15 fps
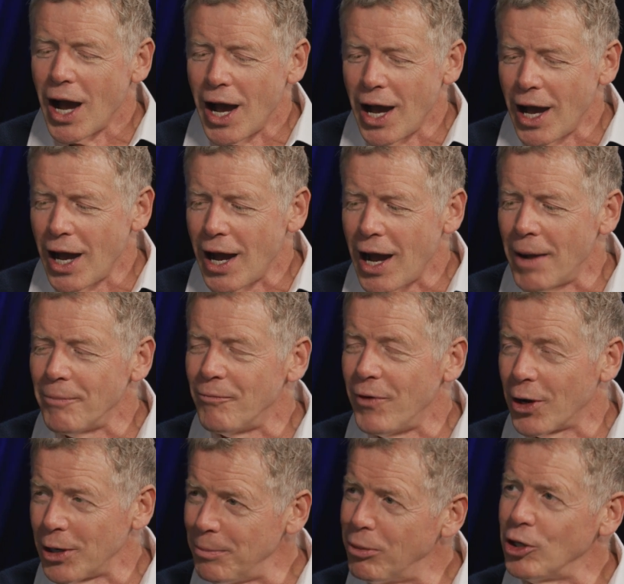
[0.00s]
Uh, I'm
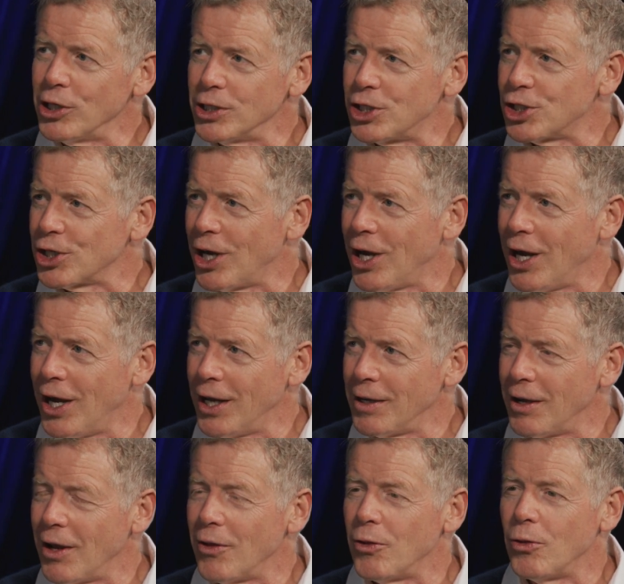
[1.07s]
very bullish
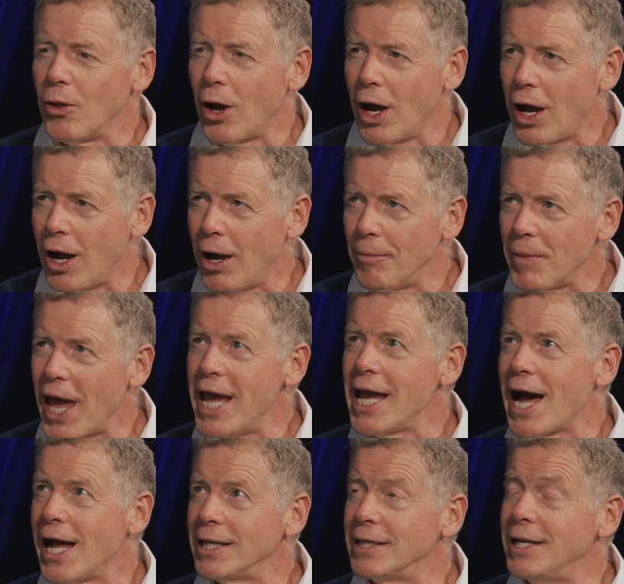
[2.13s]
on
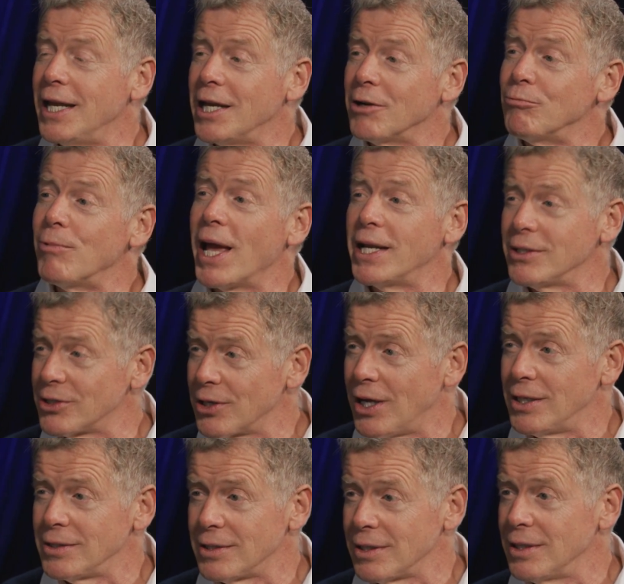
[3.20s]
AI leading a
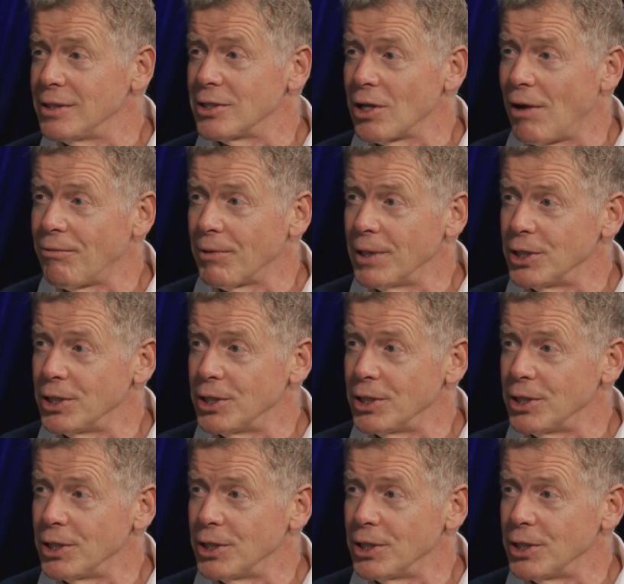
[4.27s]
renaissance in software